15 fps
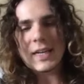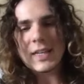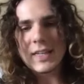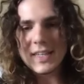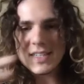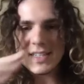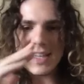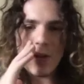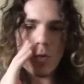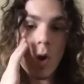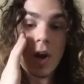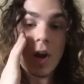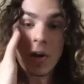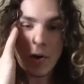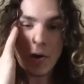this day, one
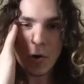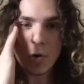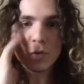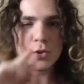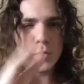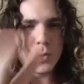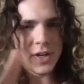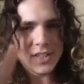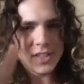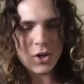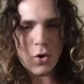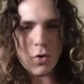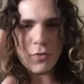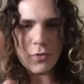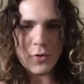year ago, two years
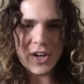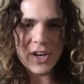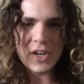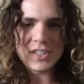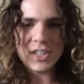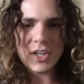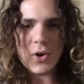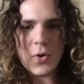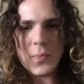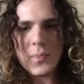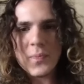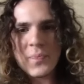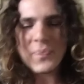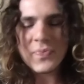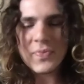ago, three years ago.
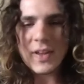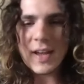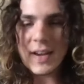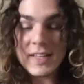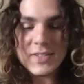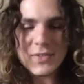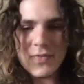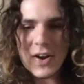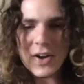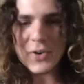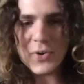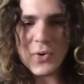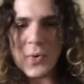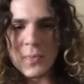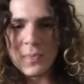And that's very
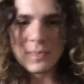cool